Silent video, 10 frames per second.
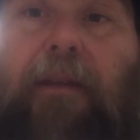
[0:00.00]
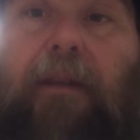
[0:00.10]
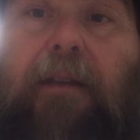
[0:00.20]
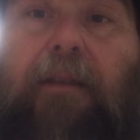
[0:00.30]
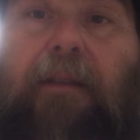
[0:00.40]

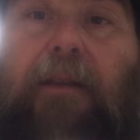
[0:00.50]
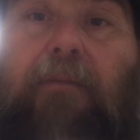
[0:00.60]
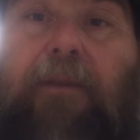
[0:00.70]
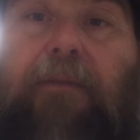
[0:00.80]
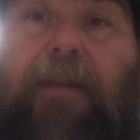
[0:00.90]
And then they
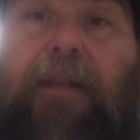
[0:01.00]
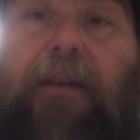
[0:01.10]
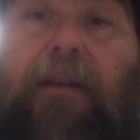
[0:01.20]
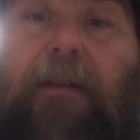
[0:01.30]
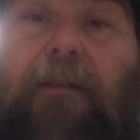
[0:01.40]
would have
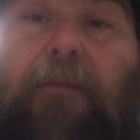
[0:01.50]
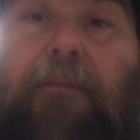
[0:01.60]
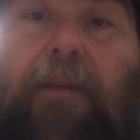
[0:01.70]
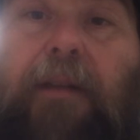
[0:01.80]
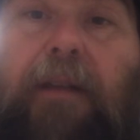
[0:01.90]
heated it
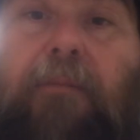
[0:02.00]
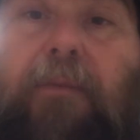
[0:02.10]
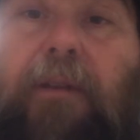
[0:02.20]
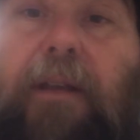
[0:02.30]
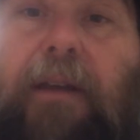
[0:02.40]
up, and they
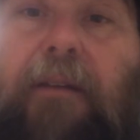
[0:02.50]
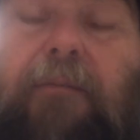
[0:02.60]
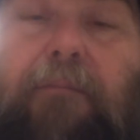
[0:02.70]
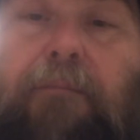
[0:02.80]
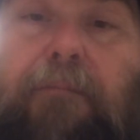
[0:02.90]
would have
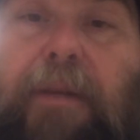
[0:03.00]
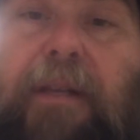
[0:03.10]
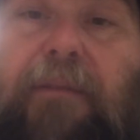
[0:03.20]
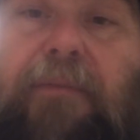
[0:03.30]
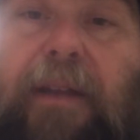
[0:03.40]

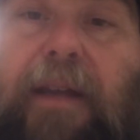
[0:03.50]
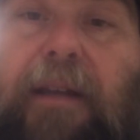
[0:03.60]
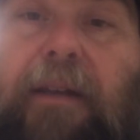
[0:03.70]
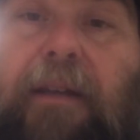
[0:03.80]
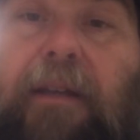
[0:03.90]
beat it
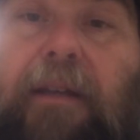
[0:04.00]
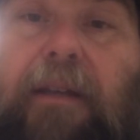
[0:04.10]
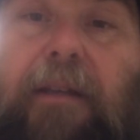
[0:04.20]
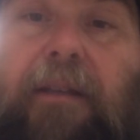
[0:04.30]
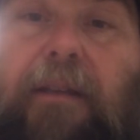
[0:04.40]
flat,
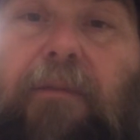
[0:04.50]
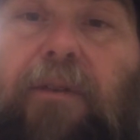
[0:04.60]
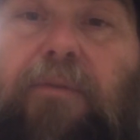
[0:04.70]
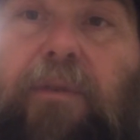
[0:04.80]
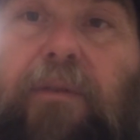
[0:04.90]
and then they would
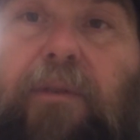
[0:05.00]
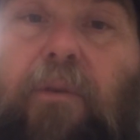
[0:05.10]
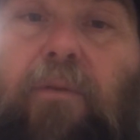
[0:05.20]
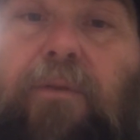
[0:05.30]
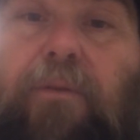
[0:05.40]
have drilled a
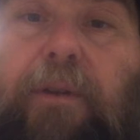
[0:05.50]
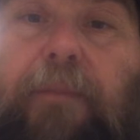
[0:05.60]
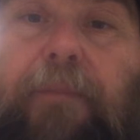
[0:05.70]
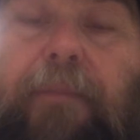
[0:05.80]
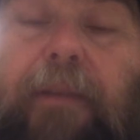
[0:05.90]
hole through it,
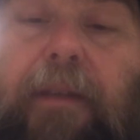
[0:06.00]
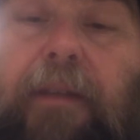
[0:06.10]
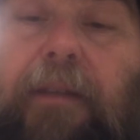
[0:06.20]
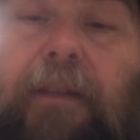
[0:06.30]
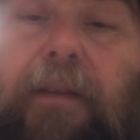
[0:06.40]

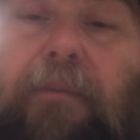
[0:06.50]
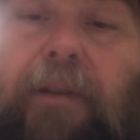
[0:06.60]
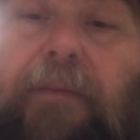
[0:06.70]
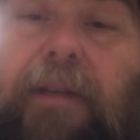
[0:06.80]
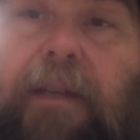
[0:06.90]
and then they would
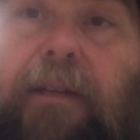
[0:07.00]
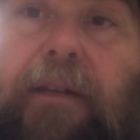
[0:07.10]
have taken